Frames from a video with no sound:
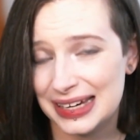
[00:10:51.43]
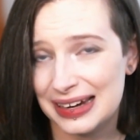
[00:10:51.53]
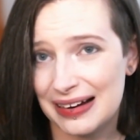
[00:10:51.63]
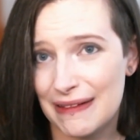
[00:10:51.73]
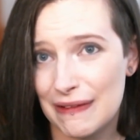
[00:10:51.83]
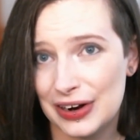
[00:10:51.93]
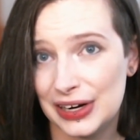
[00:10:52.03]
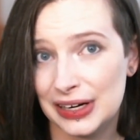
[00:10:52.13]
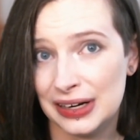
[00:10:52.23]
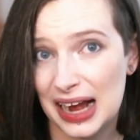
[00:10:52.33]

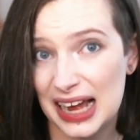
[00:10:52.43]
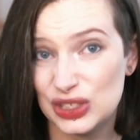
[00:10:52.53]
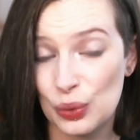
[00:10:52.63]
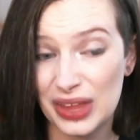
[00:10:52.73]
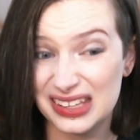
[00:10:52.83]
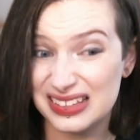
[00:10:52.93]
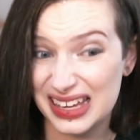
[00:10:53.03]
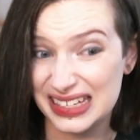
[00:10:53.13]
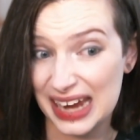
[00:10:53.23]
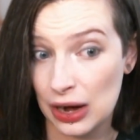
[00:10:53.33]
are I don't like to
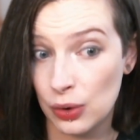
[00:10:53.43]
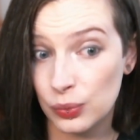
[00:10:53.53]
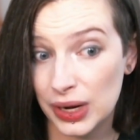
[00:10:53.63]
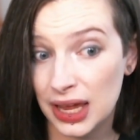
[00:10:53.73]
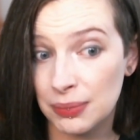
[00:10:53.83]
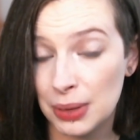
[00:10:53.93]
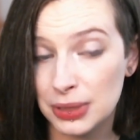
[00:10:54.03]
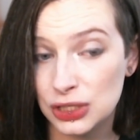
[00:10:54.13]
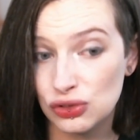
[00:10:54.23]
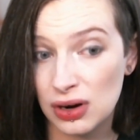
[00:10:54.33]
lay down when I get my
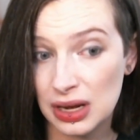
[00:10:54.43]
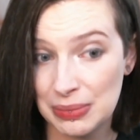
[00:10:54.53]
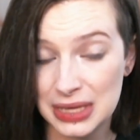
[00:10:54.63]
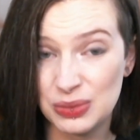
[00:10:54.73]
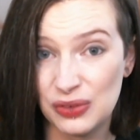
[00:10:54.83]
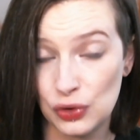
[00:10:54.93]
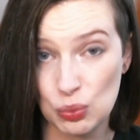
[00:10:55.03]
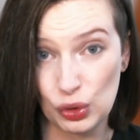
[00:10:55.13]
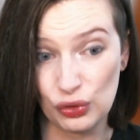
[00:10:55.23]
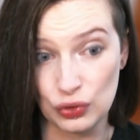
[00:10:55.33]
blood drawn. It makes me feel
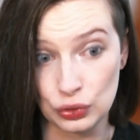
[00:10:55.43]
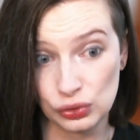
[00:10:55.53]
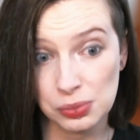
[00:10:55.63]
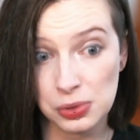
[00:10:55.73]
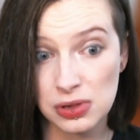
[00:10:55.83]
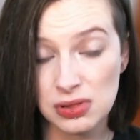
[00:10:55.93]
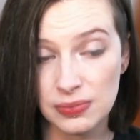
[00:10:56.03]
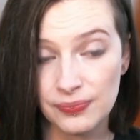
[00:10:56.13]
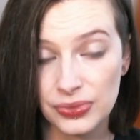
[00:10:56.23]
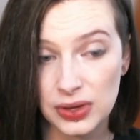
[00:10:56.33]
more vulnerable.
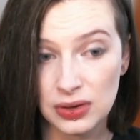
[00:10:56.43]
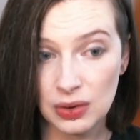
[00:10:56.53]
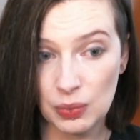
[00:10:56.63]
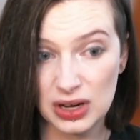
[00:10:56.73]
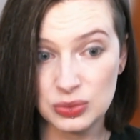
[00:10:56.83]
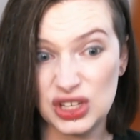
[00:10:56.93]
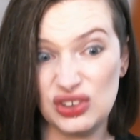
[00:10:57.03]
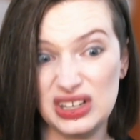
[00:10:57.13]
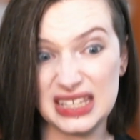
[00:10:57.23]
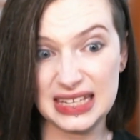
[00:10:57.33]
Whereas when
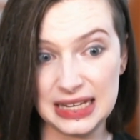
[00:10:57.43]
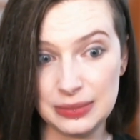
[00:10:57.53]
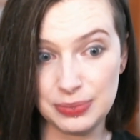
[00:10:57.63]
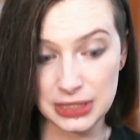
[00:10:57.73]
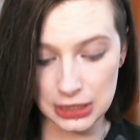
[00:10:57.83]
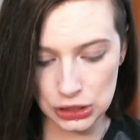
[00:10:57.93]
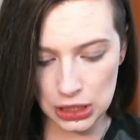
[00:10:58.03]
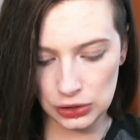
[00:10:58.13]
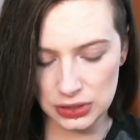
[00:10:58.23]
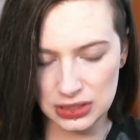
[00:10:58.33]
you're in a seated
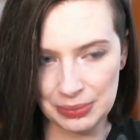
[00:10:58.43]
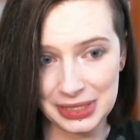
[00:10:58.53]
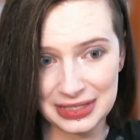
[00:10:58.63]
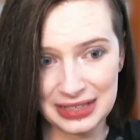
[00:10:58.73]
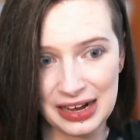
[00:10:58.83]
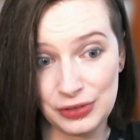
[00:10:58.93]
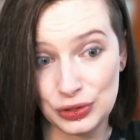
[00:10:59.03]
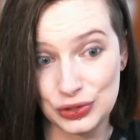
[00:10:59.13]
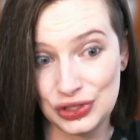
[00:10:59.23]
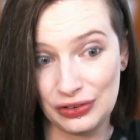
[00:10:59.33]
position, your stomach is kind of
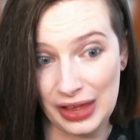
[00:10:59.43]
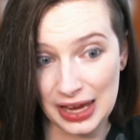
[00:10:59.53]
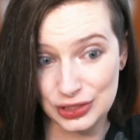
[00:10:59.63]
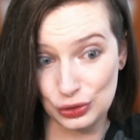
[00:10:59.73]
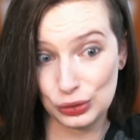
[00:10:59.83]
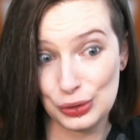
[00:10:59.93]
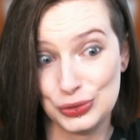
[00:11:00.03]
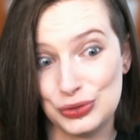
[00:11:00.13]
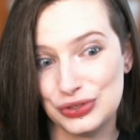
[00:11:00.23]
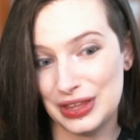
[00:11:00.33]
close to your legs. You're
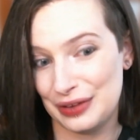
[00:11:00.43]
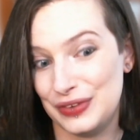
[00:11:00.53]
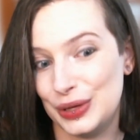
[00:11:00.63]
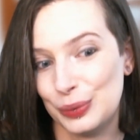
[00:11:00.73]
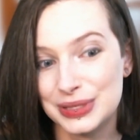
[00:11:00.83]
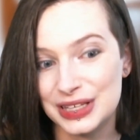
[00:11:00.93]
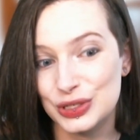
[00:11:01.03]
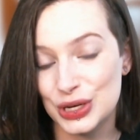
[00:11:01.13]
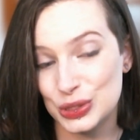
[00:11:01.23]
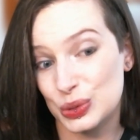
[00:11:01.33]
closer to that fetal
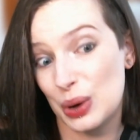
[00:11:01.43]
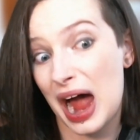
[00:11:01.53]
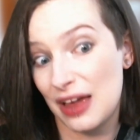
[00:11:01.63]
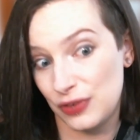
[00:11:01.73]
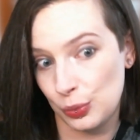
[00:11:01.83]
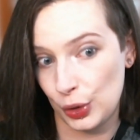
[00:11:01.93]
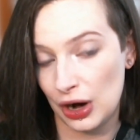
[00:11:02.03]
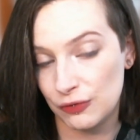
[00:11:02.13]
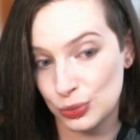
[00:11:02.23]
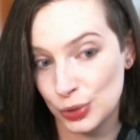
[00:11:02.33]
position. So I feel more
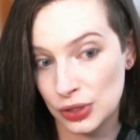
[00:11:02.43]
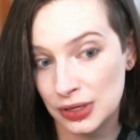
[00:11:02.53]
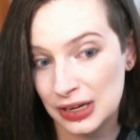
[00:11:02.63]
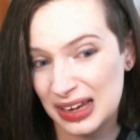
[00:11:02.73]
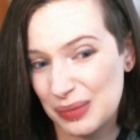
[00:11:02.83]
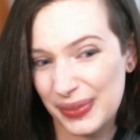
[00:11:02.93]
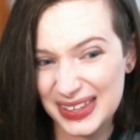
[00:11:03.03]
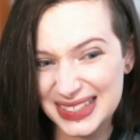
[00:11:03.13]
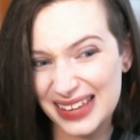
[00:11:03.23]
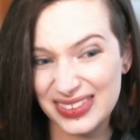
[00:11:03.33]
comfortable. But
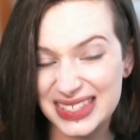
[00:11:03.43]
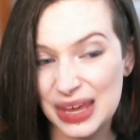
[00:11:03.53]
that's not the same